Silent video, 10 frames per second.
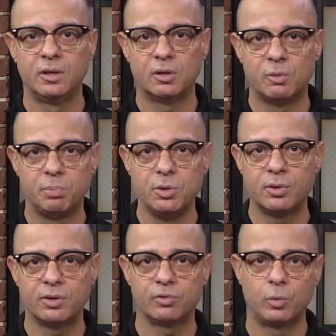
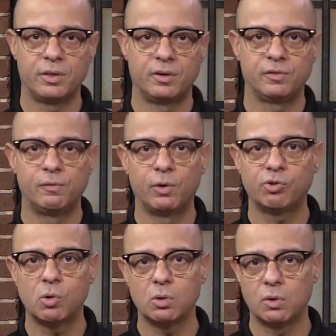computers, whether it's
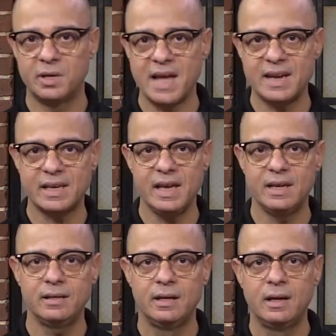virtual or
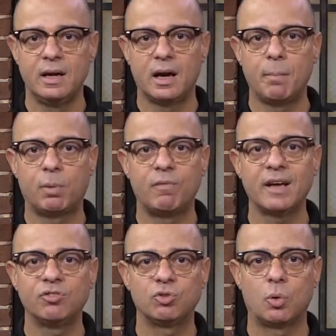dedicated, and
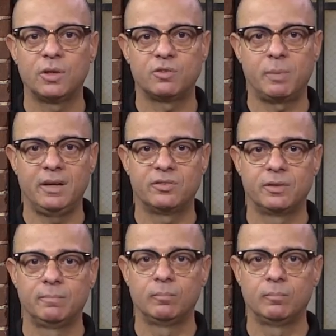provide storage space.